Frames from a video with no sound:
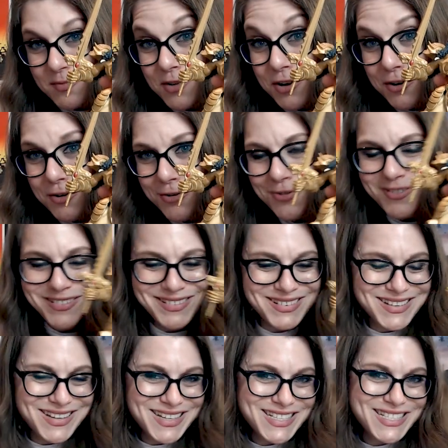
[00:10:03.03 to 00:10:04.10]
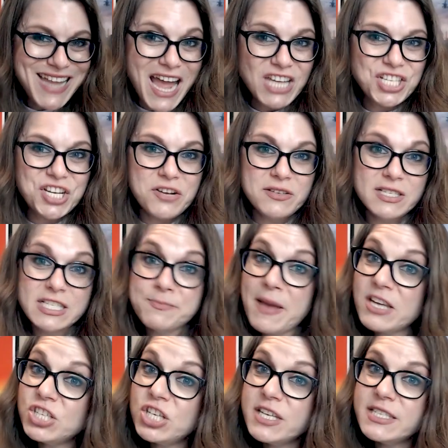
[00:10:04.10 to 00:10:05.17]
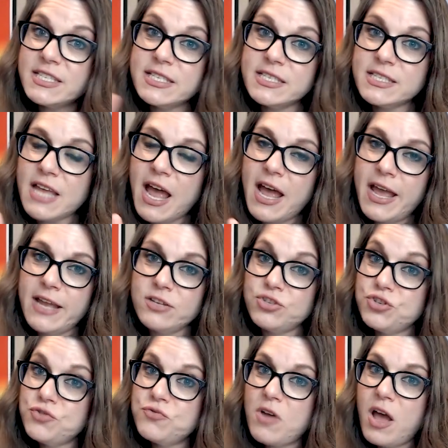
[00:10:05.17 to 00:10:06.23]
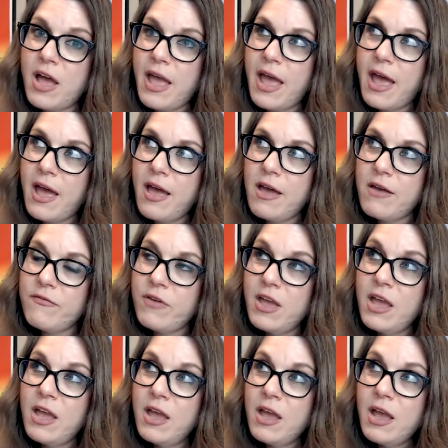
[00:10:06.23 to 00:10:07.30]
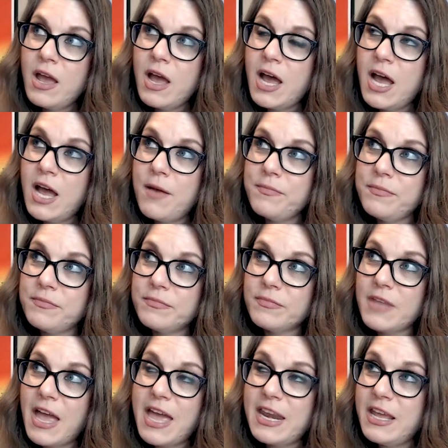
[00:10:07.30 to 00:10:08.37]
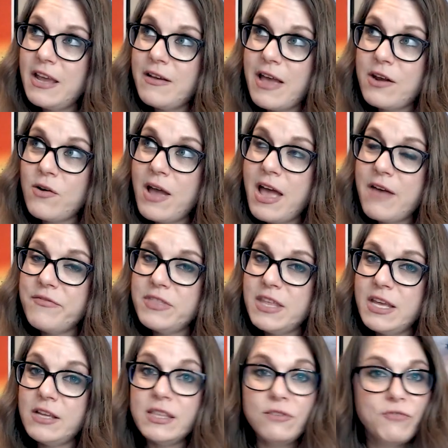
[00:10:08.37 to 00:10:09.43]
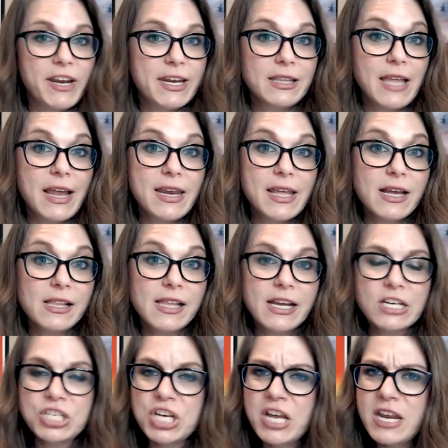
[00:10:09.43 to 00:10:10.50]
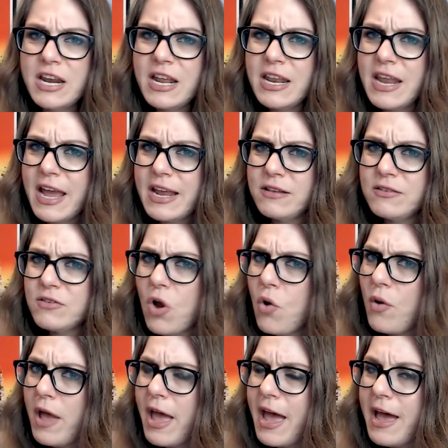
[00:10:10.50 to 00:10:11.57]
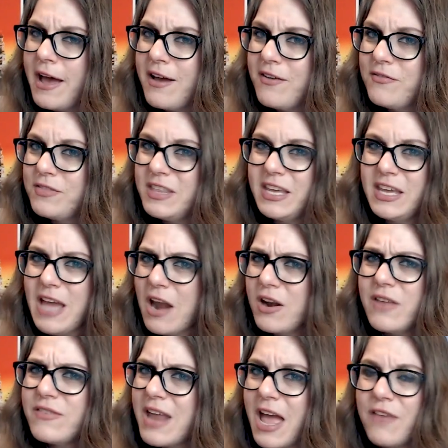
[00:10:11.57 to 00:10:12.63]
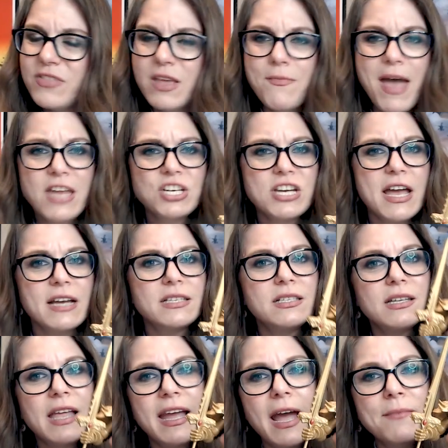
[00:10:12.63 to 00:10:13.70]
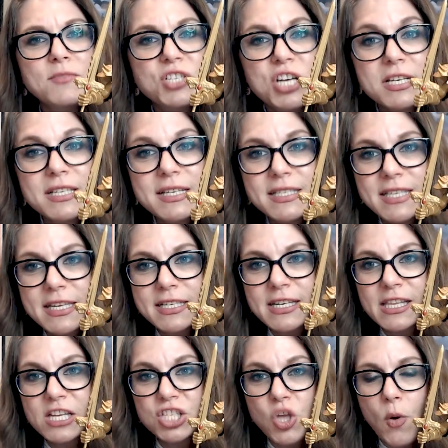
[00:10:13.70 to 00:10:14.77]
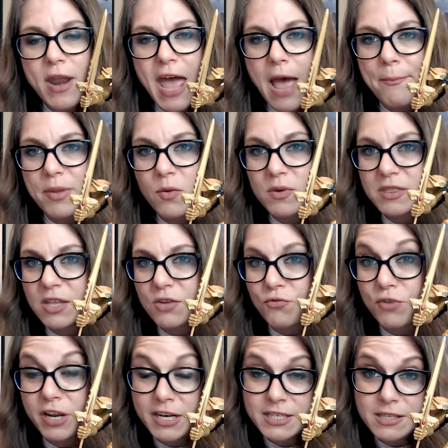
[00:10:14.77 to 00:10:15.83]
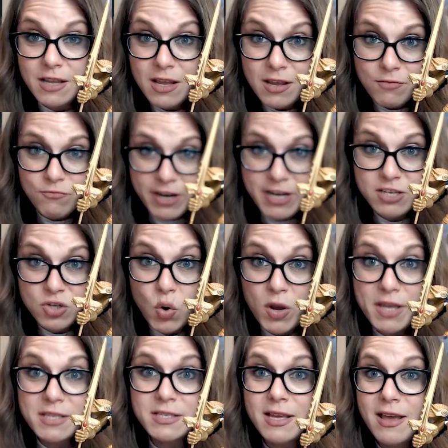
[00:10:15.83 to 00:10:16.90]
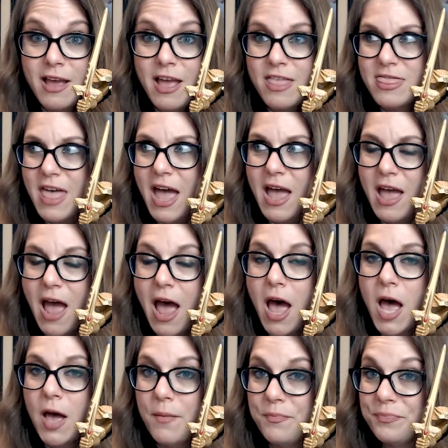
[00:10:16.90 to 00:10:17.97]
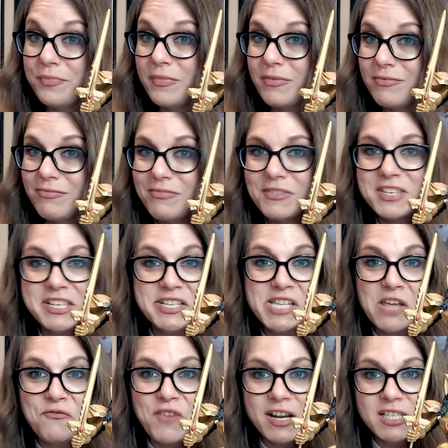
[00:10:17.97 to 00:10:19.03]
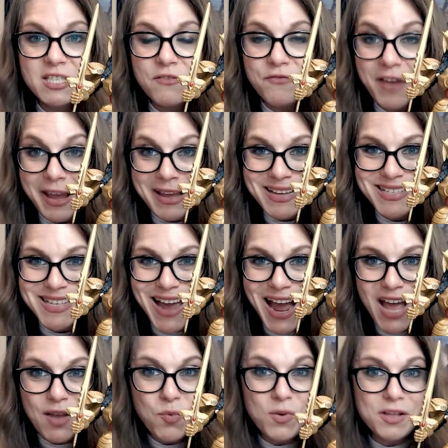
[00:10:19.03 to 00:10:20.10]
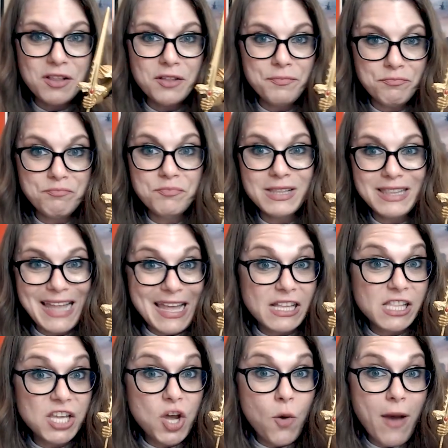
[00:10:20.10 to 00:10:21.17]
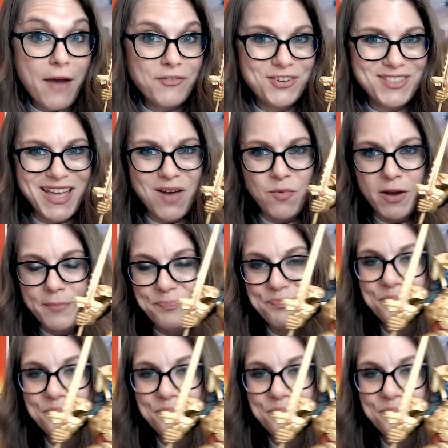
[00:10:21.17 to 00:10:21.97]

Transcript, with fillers: new statues, especially since I do not have um, any, I don't have the Rita Lightning Collection, and I don't have the, I don't even have the Imaginext. Like, I'm just consistently so unhappy with the Rita, Rita toys that um, since they fixed the face, I will likely go after that one.